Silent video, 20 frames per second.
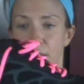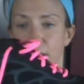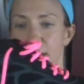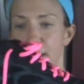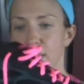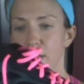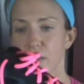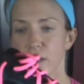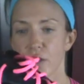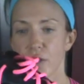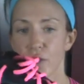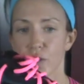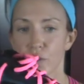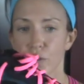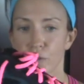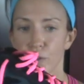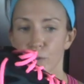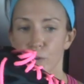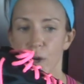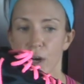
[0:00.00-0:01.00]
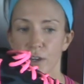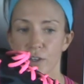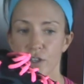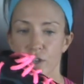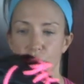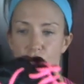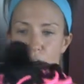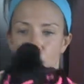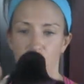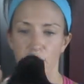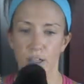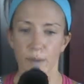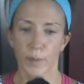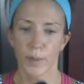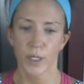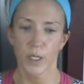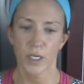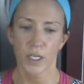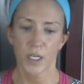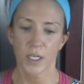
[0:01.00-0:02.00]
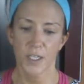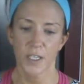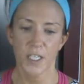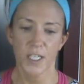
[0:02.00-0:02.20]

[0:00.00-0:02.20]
these are the new Under Armour